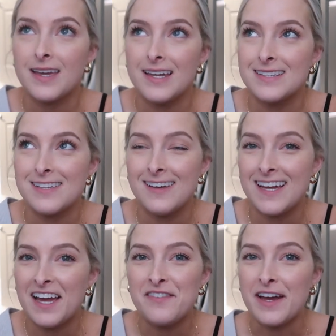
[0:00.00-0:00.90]
And it's not
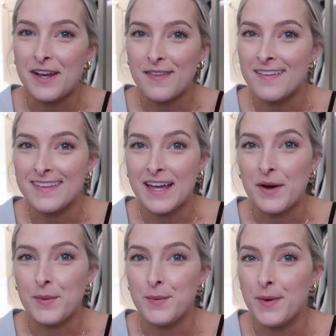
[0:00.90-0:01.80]
like I have anything like
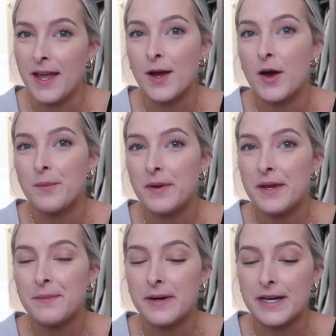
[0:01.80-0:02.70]
that weighing on
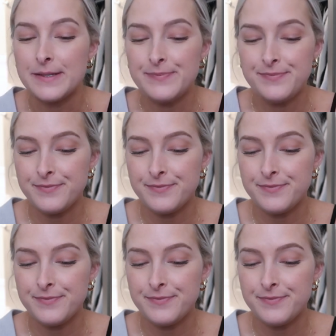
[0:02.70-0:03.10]
me, but